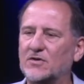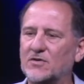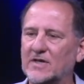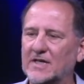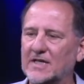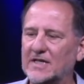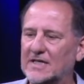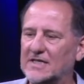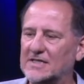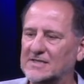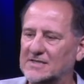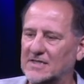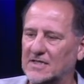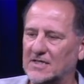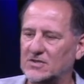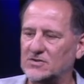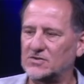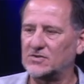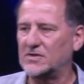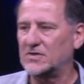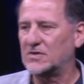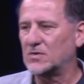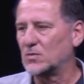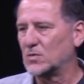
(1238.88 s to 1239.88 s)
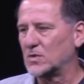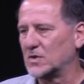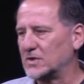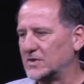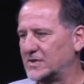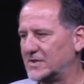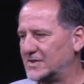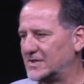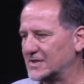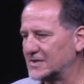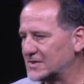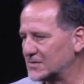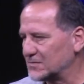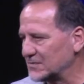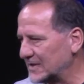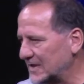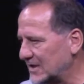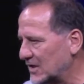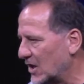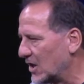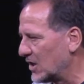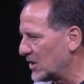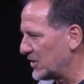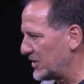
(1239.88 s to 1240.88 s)
Greek is actually the word
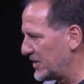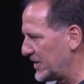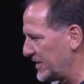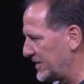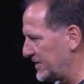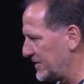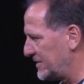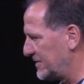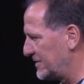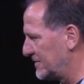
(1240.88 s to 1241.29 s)
disregarded.